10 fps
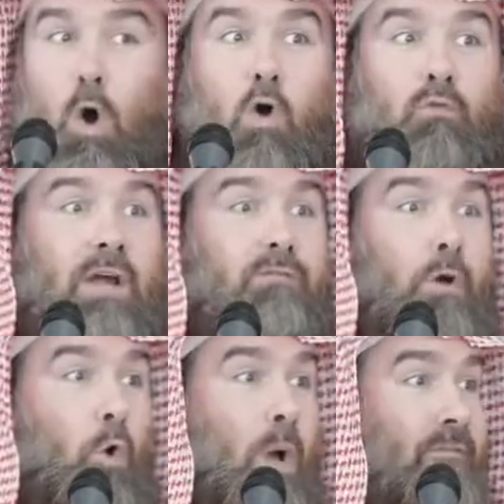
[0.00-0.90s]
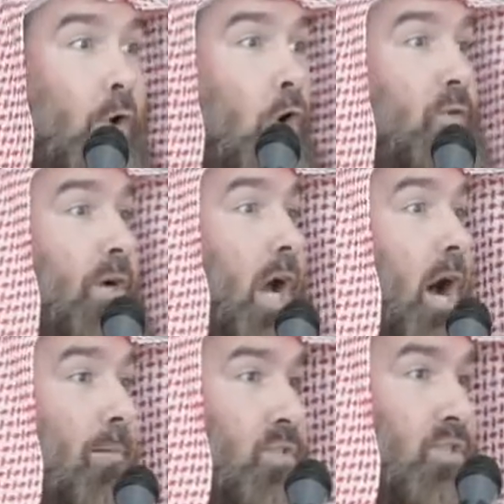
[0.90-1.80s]
whoever, whoever
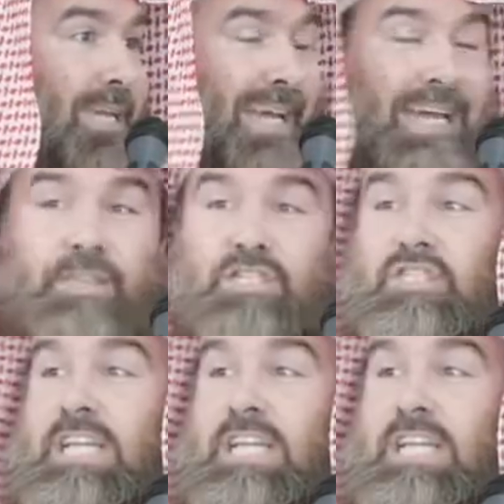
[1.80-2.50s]
overcomes the